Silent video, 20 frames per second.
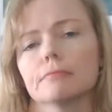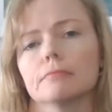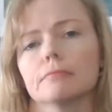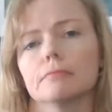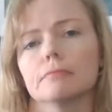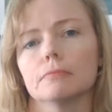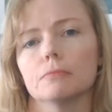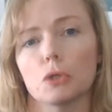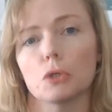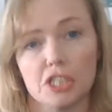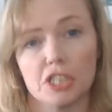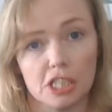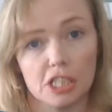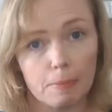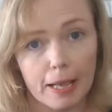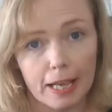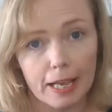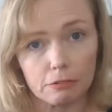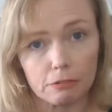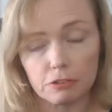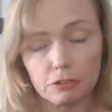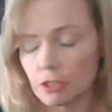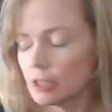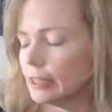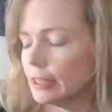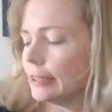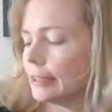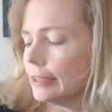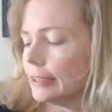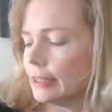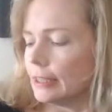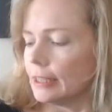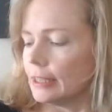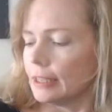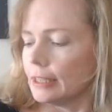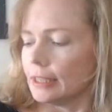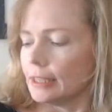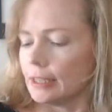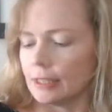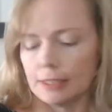What's it about?
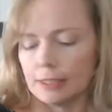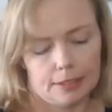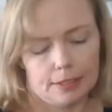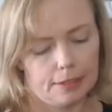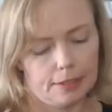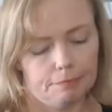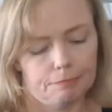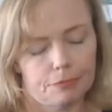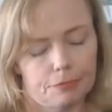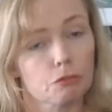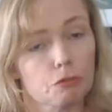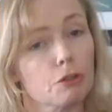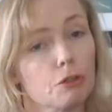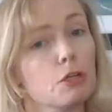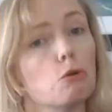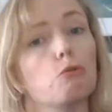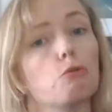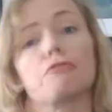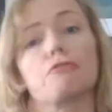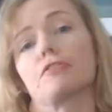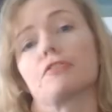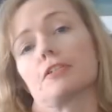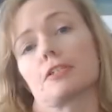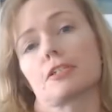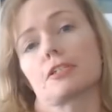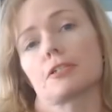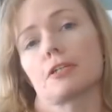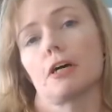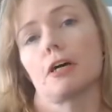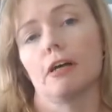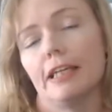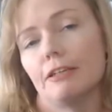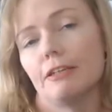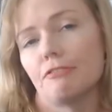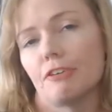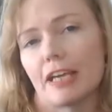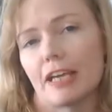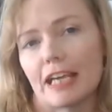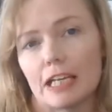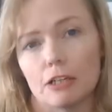Three orphans are
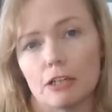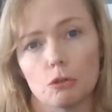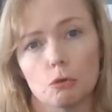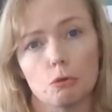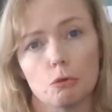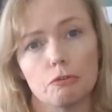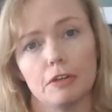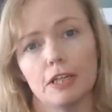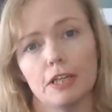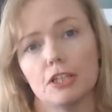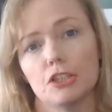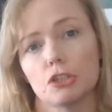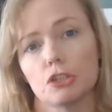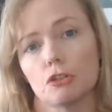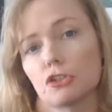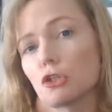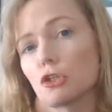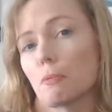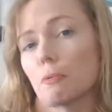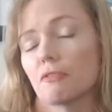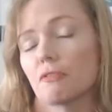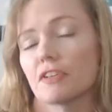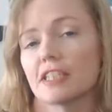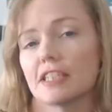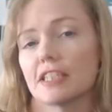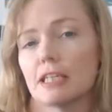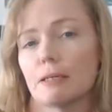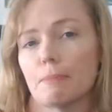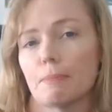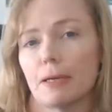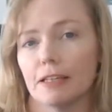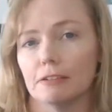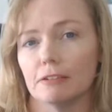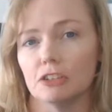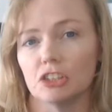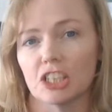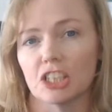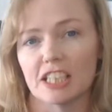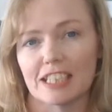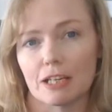living in an orphanage on top of a steep hill
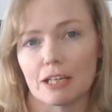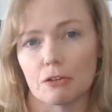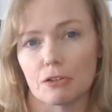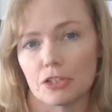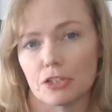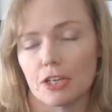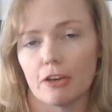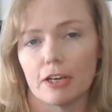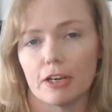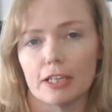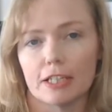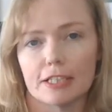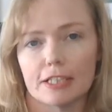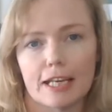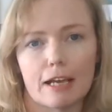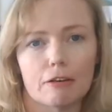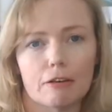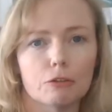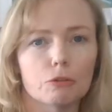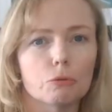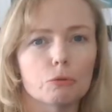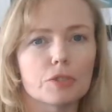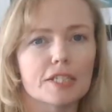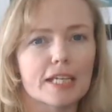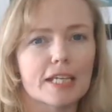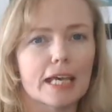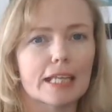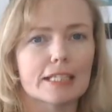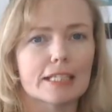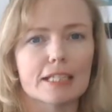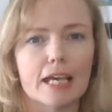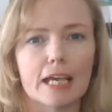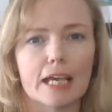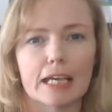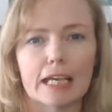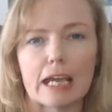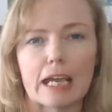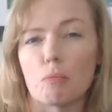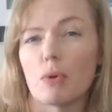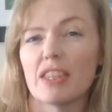just outside a town called Sad
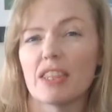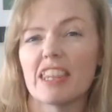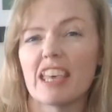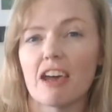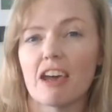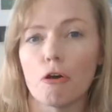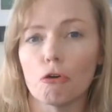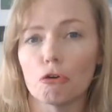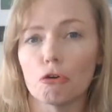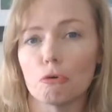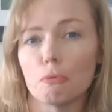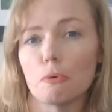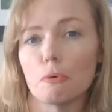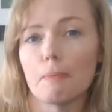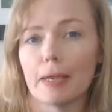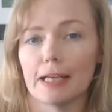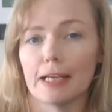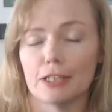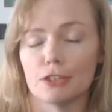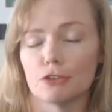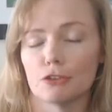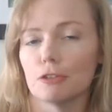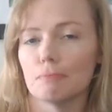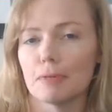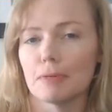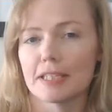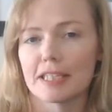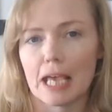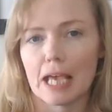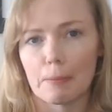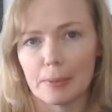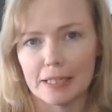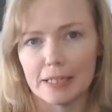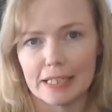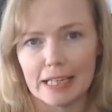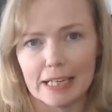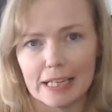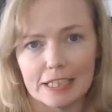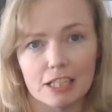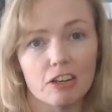Sack, and when their horrible matron, Miss Happy
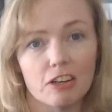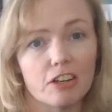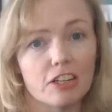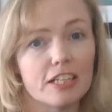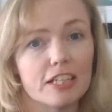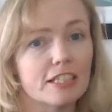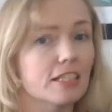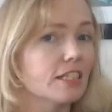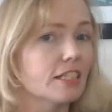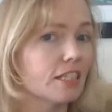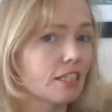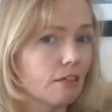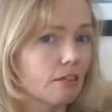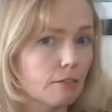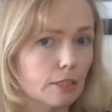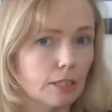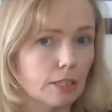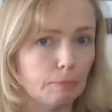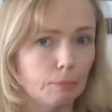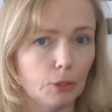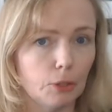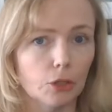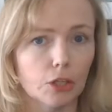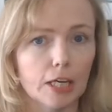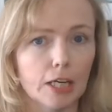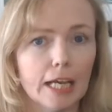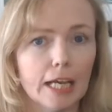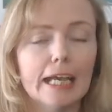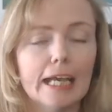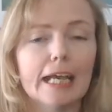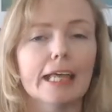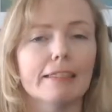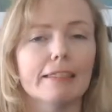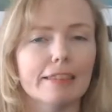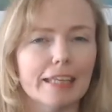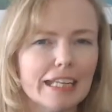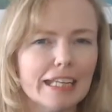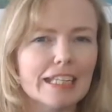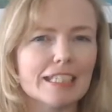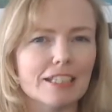Day, dies at the start of the book,
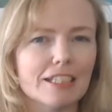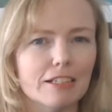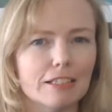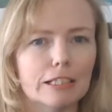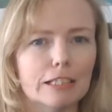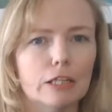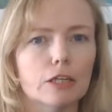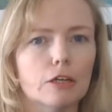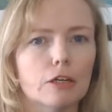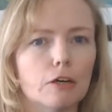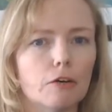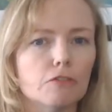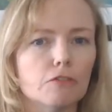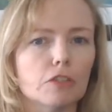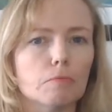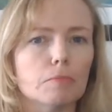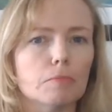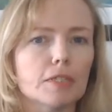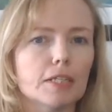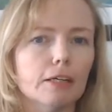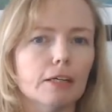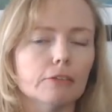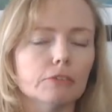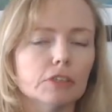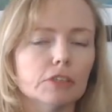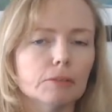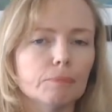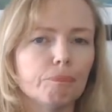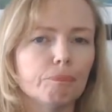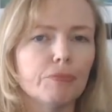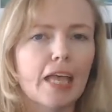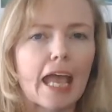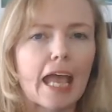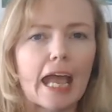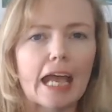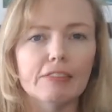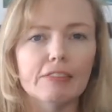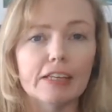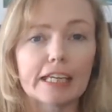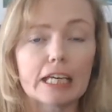they decide to look after themselves,
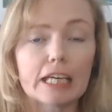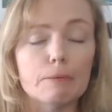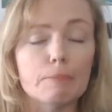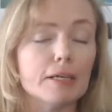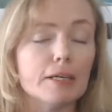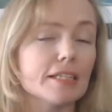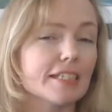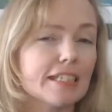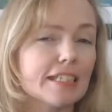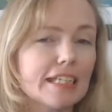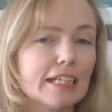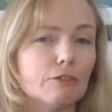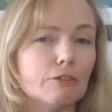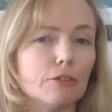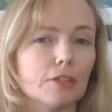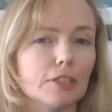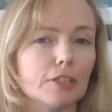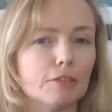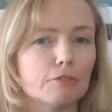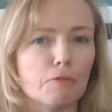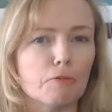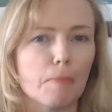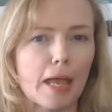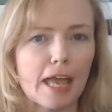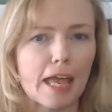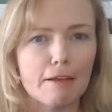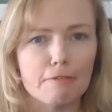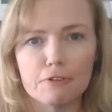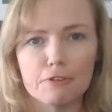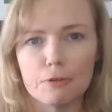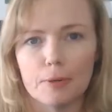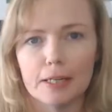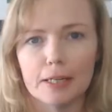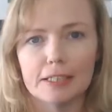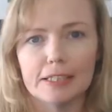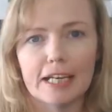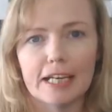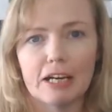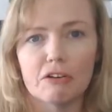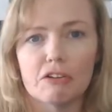and they keep it a secret from
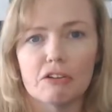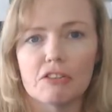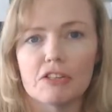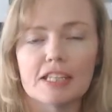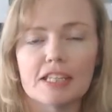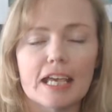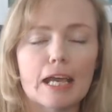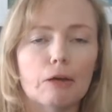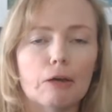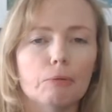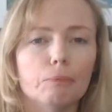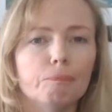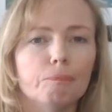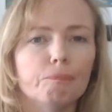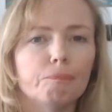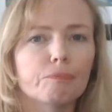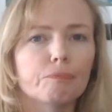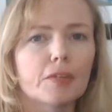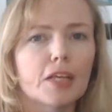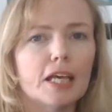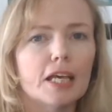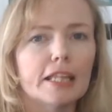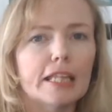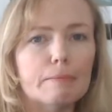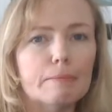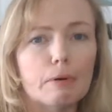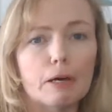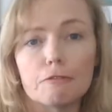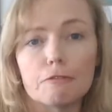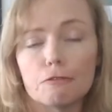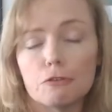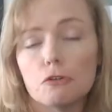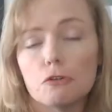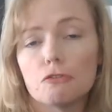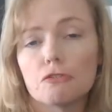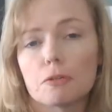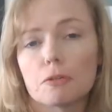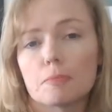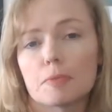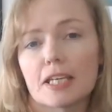everyone down in the town. They buy
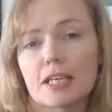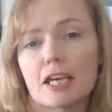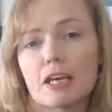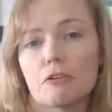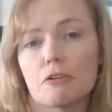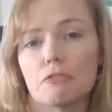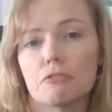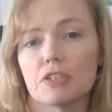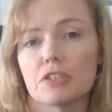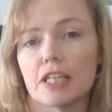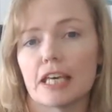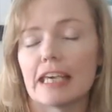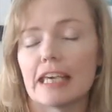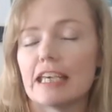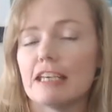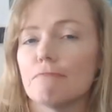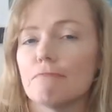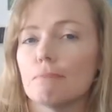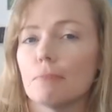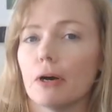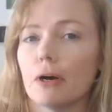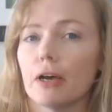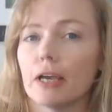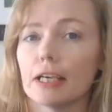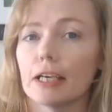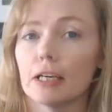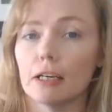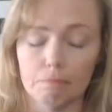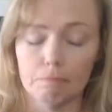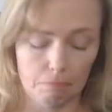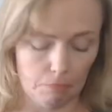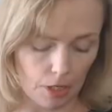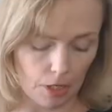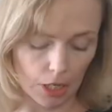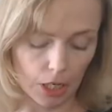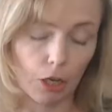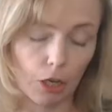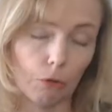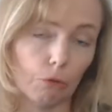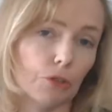food for themselves, they even buy a
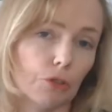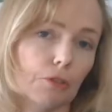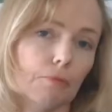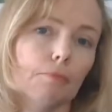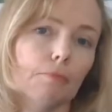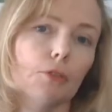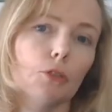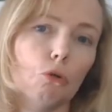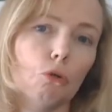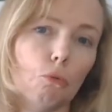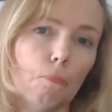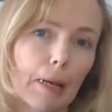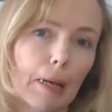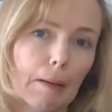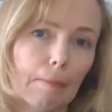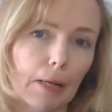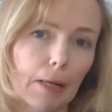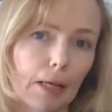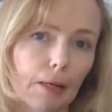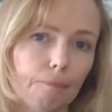goat called Pamela.